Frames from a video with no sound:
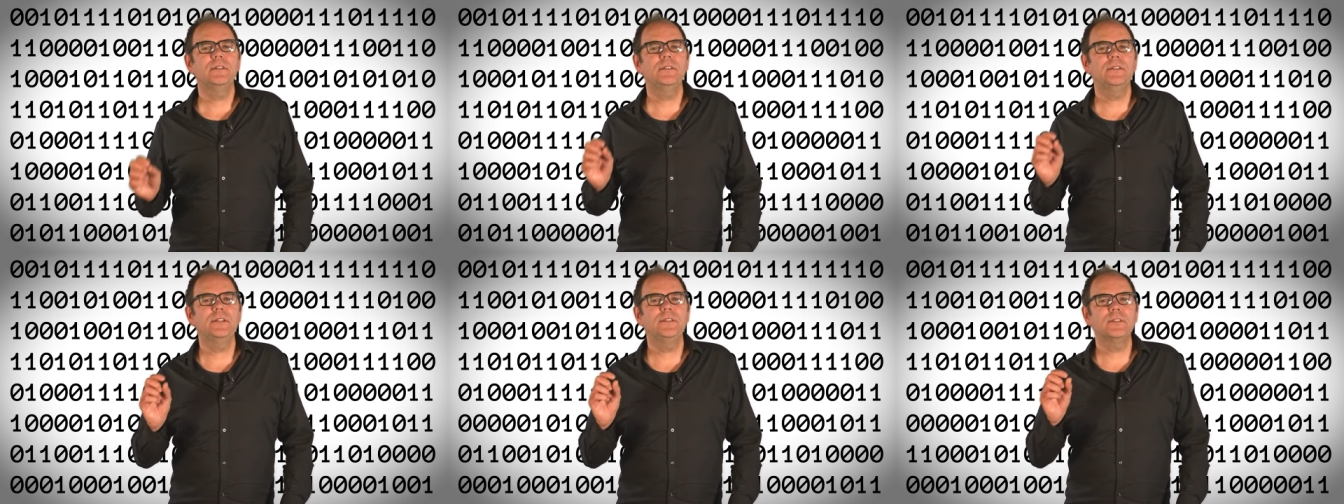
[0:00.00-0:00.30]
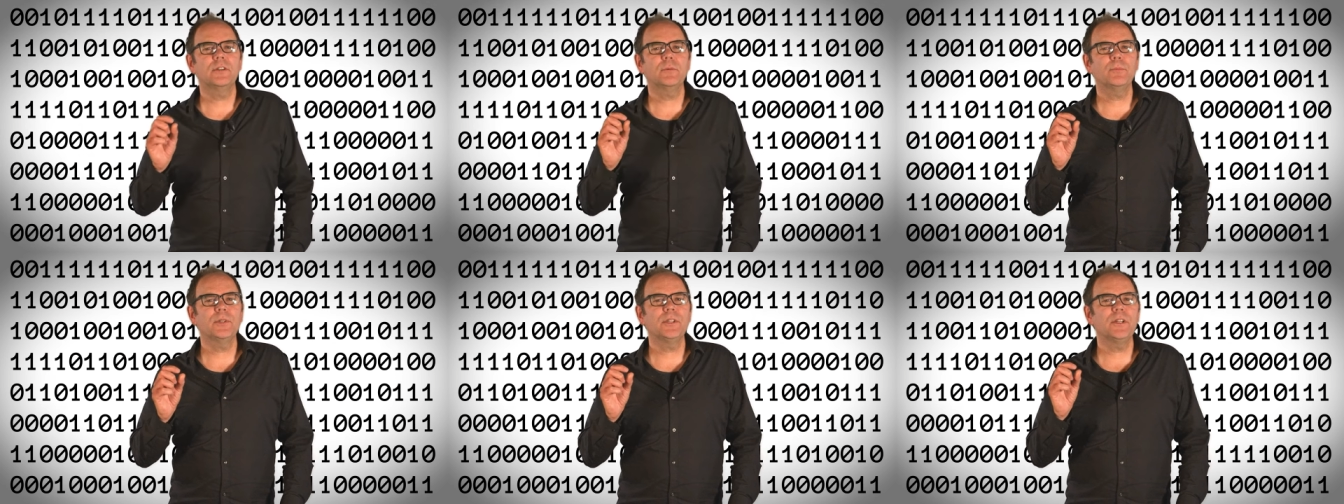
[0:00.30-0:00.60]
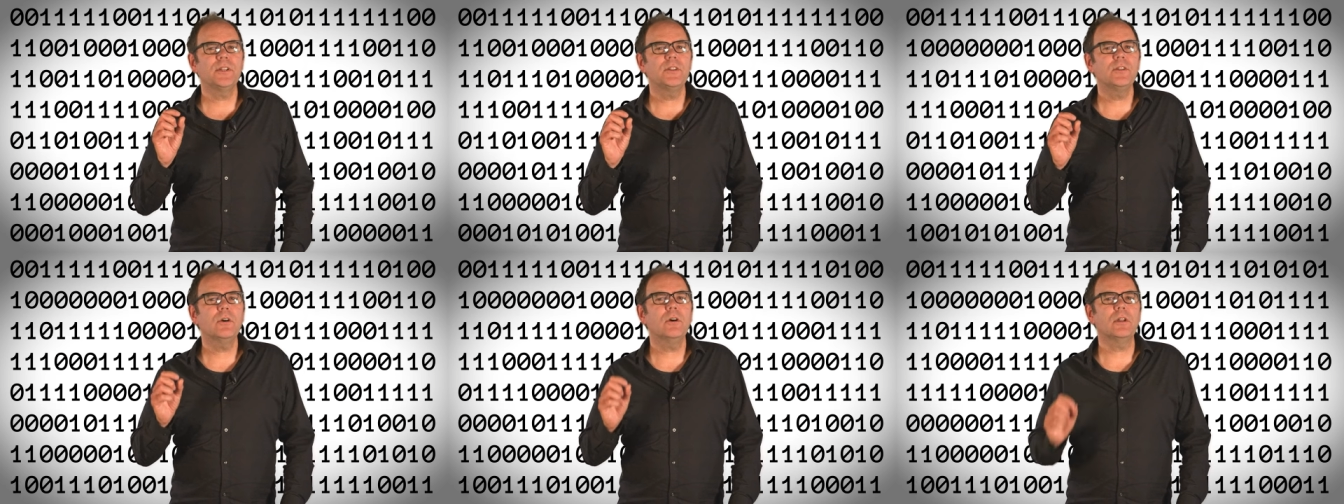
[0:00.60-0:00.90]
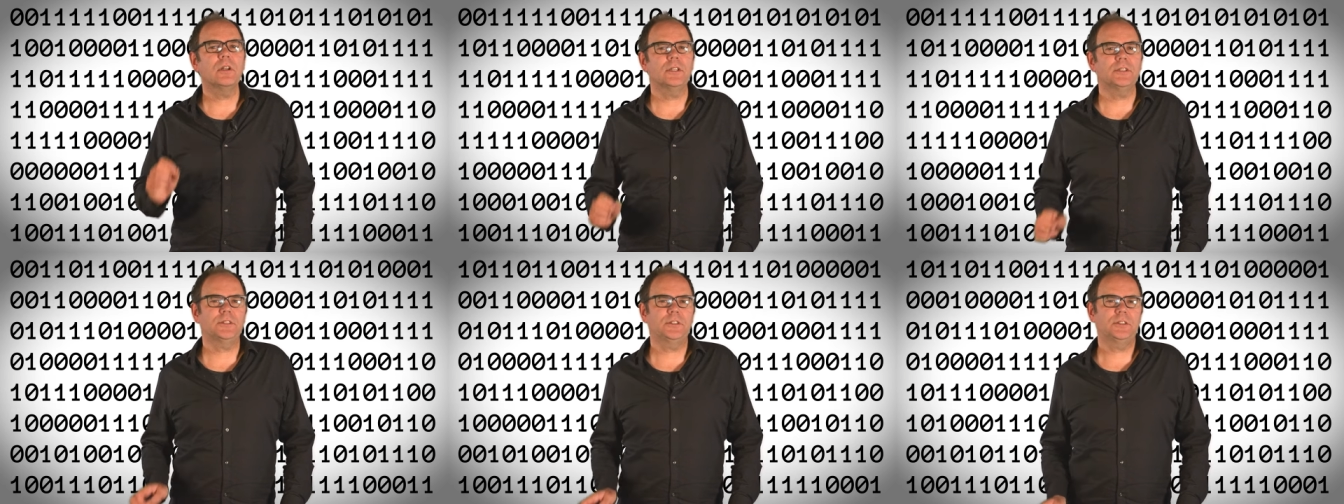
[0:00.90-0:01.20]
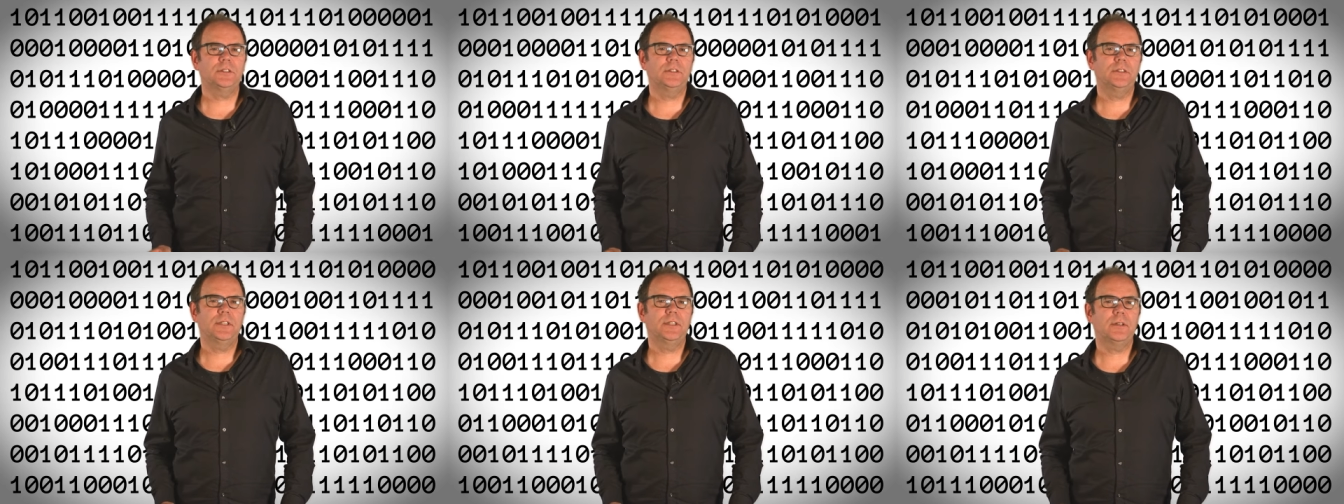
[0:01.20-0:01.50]
determine the
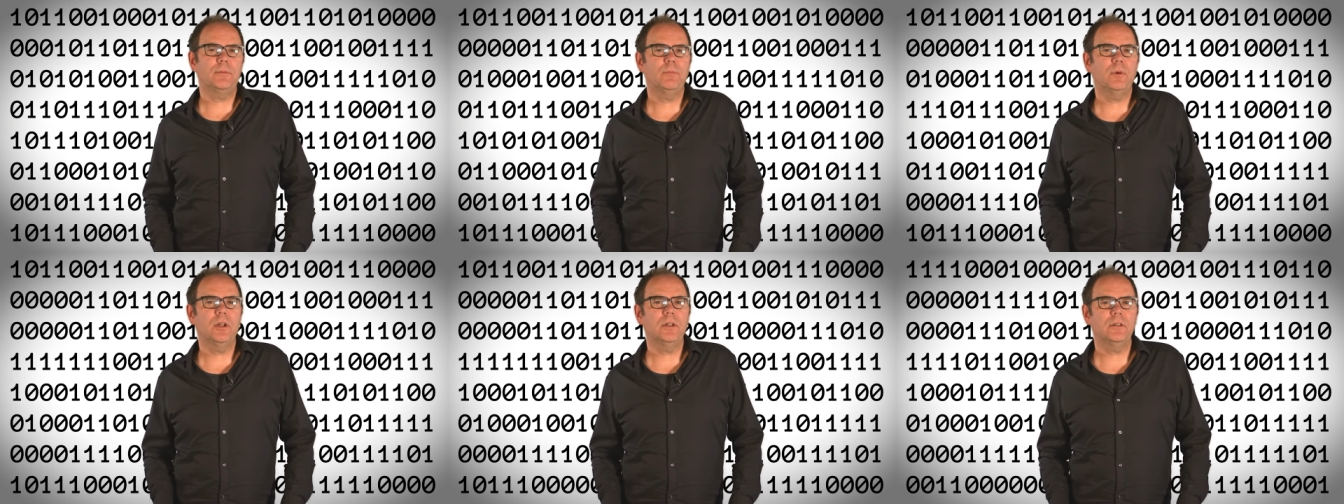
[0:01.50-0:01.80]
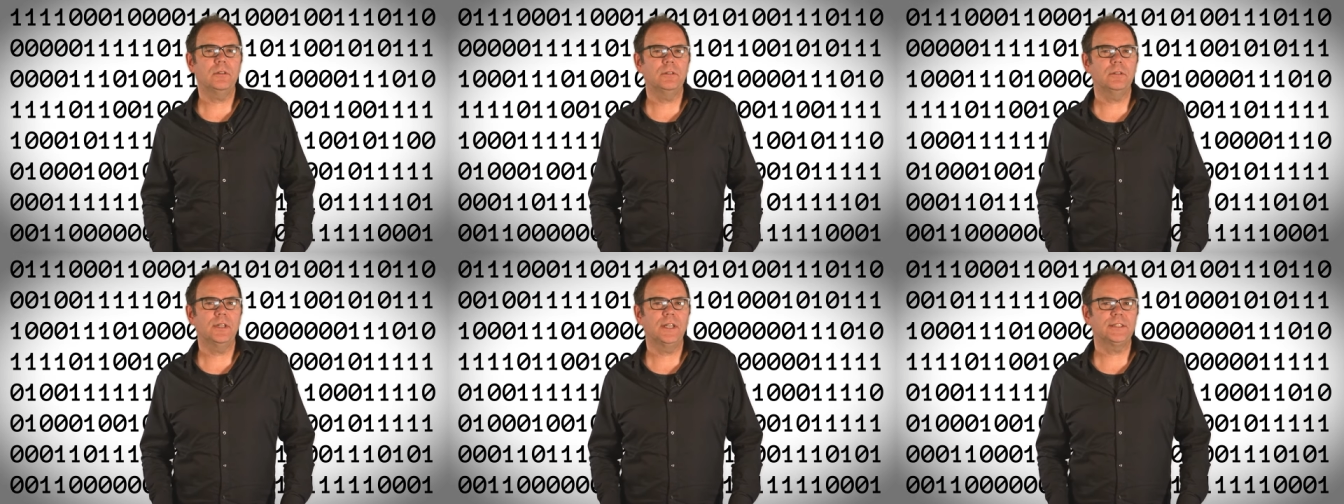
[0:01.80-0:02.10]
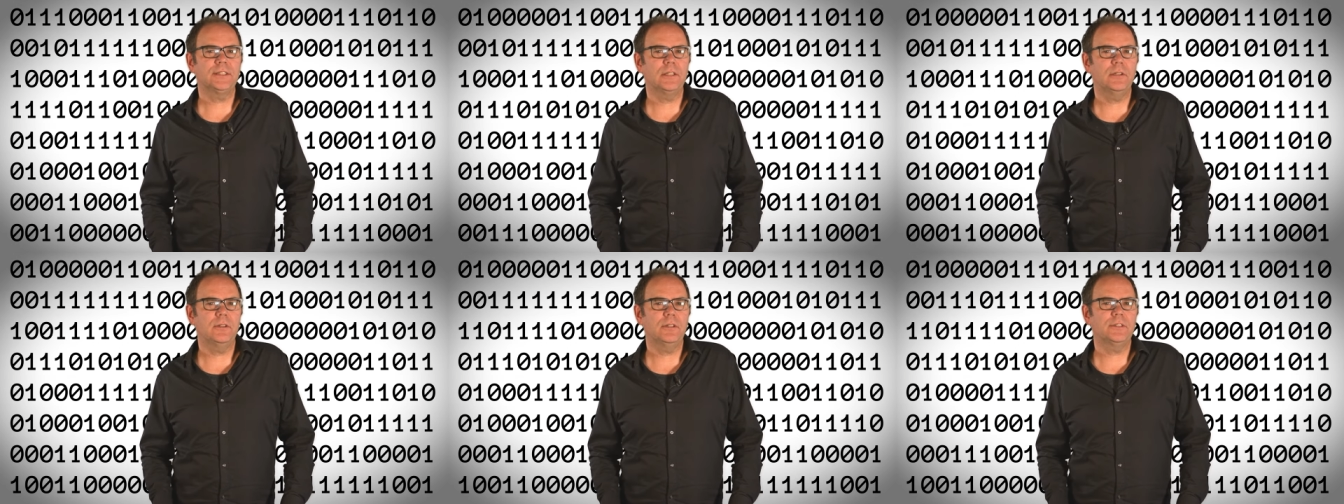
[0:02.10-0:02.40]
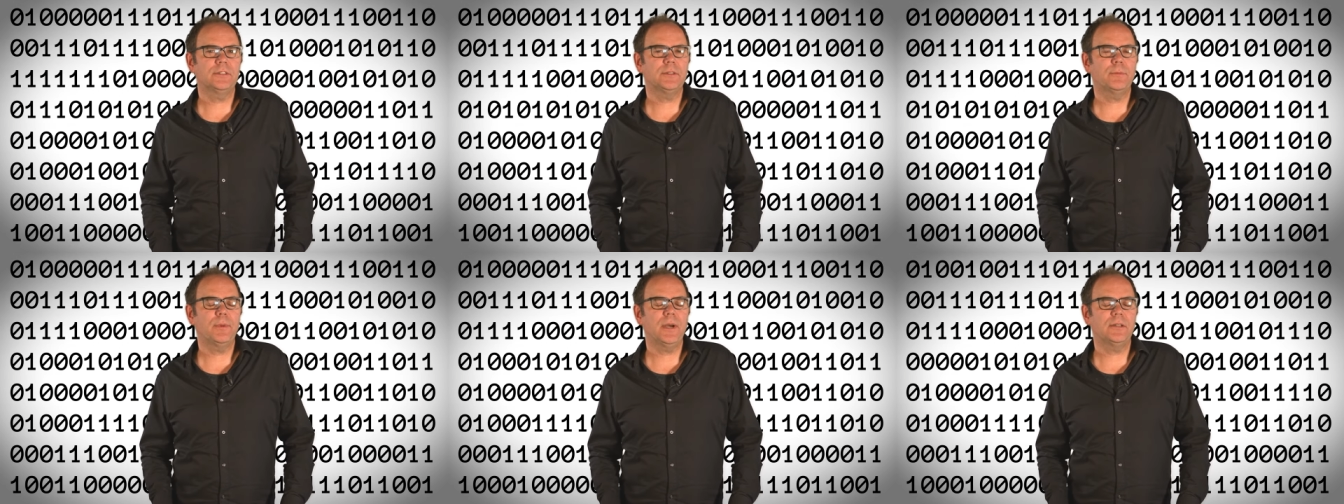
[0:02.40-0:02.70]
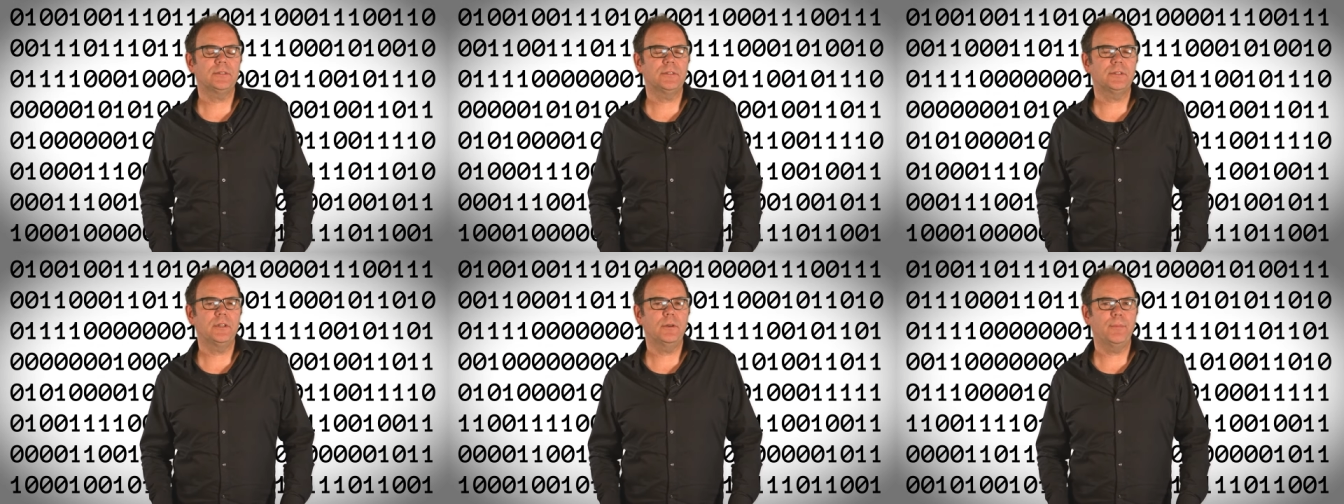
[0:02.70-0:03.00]
knowledge that the model has learned
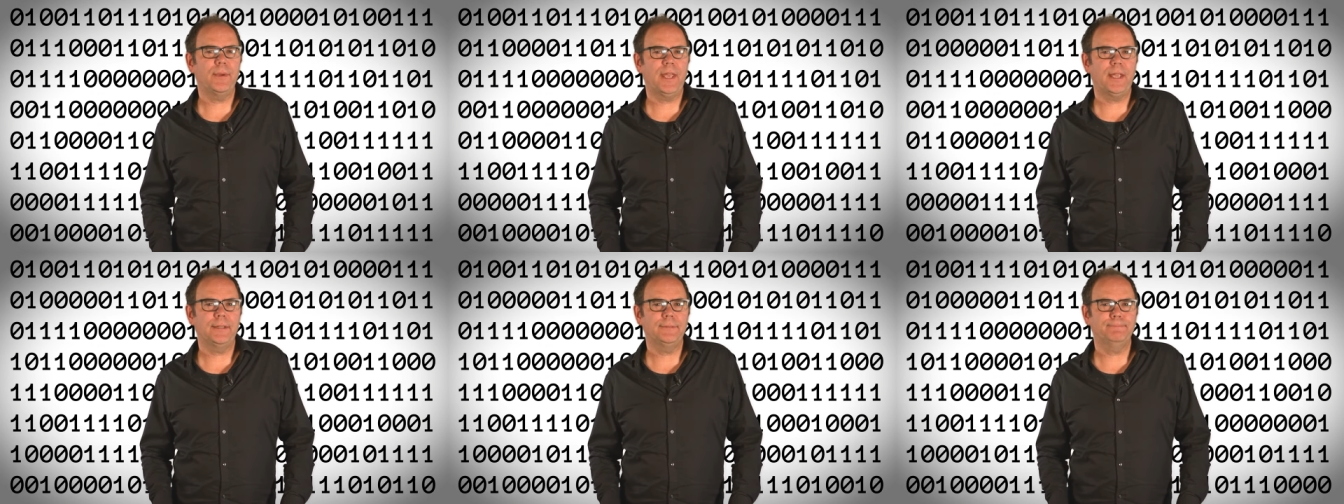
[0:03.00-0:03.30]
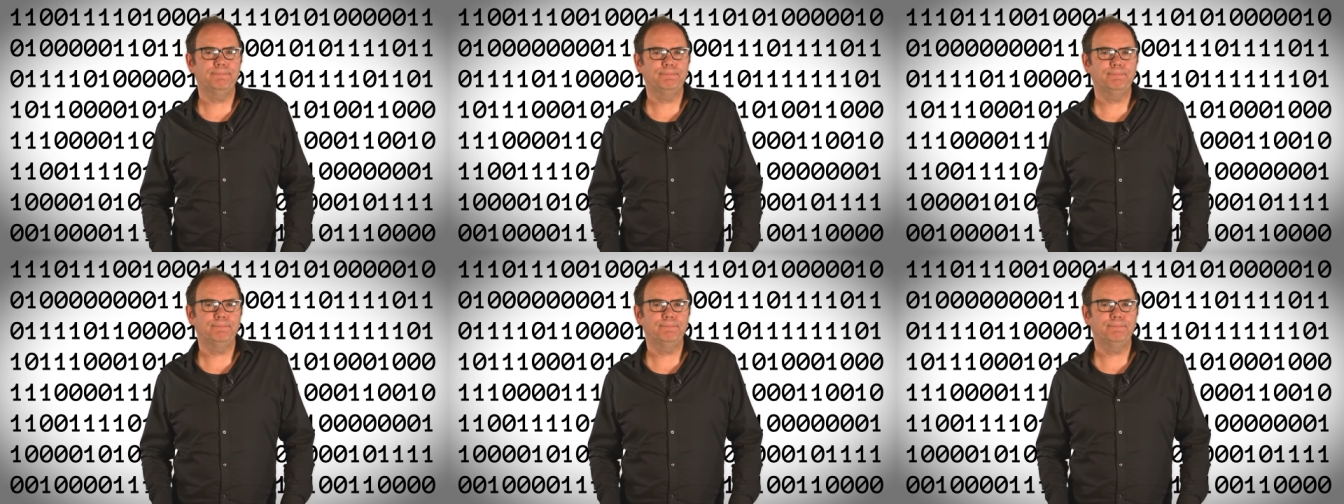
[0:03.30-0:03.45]
about the domain.